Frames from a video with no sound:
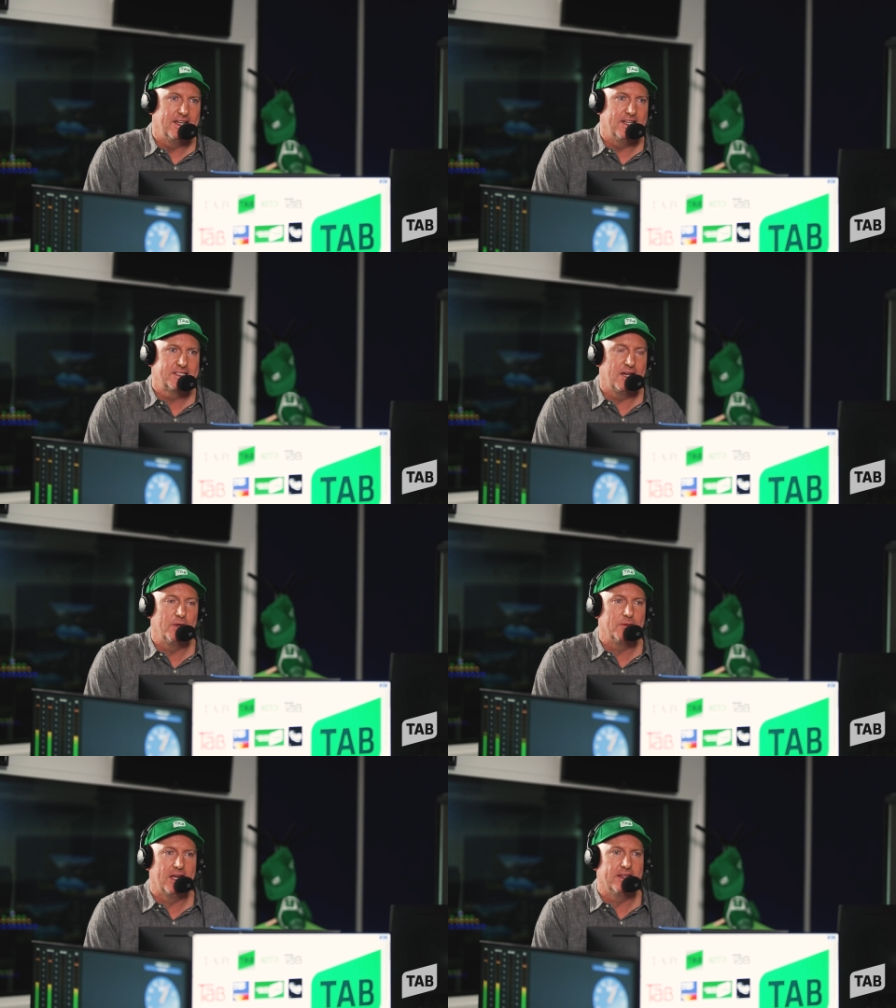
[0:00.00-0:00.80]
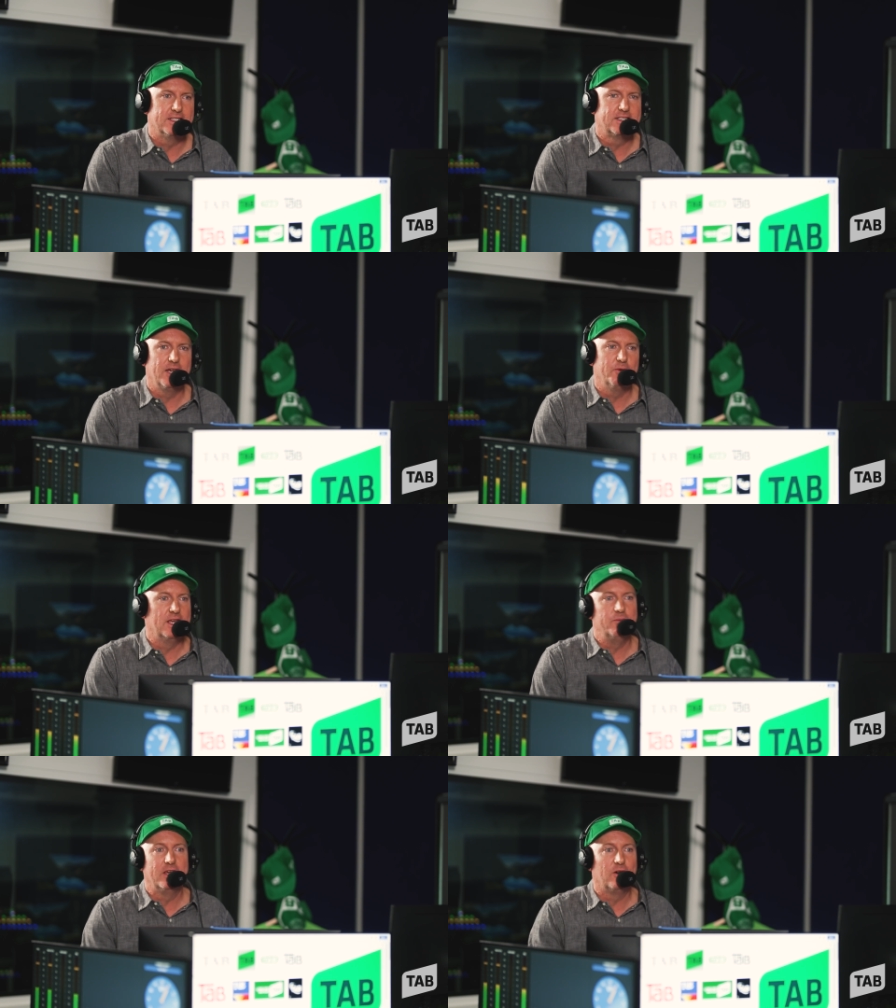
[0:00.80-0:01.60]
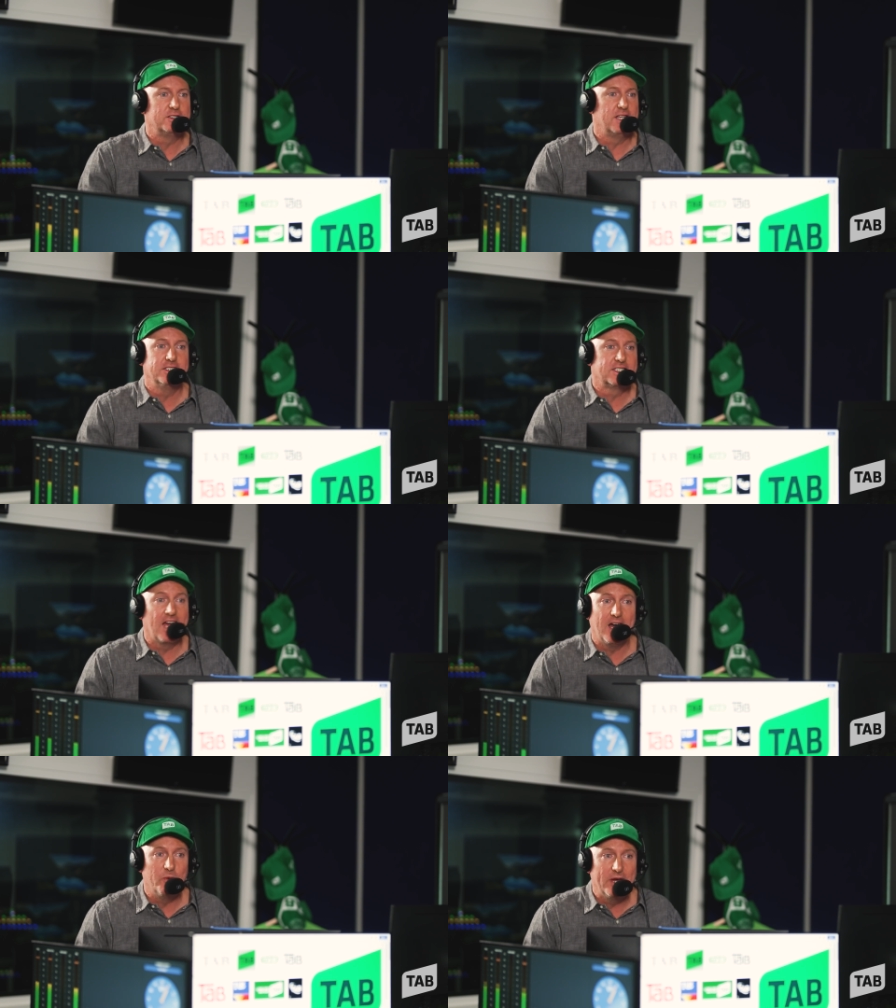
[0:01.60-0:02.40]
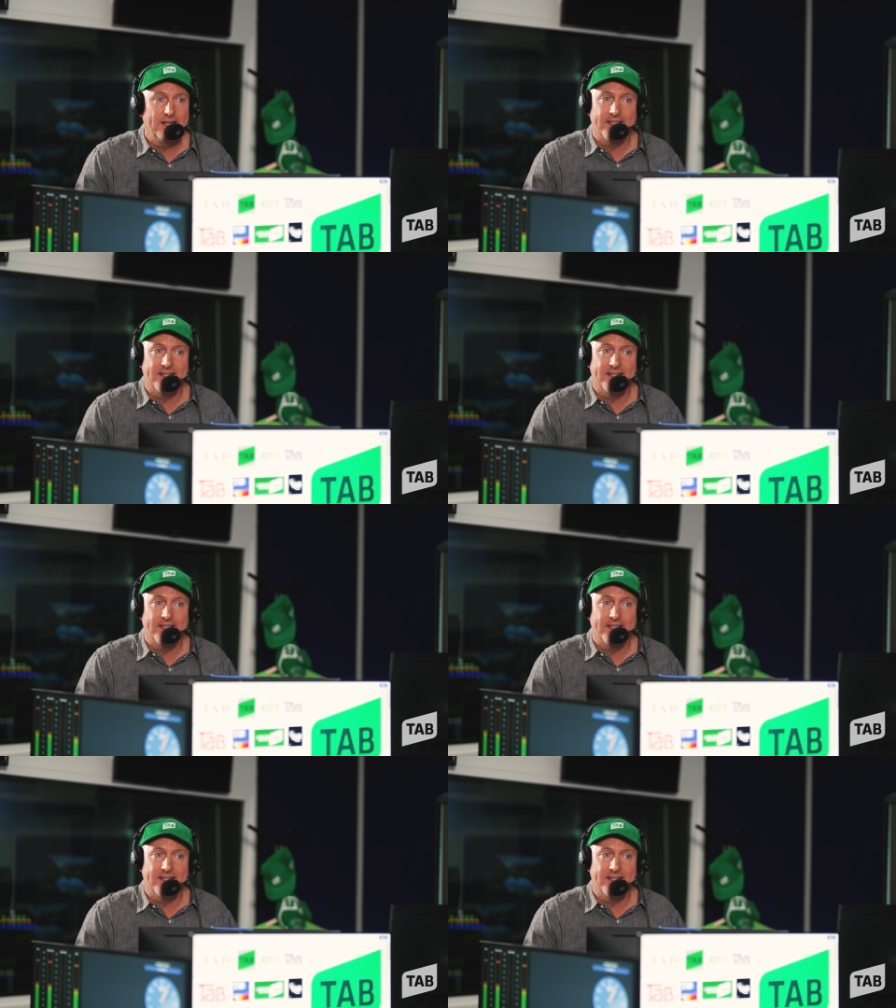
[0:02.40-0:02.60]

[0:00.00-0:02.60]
Some people out there say when they're big odds they just can't win,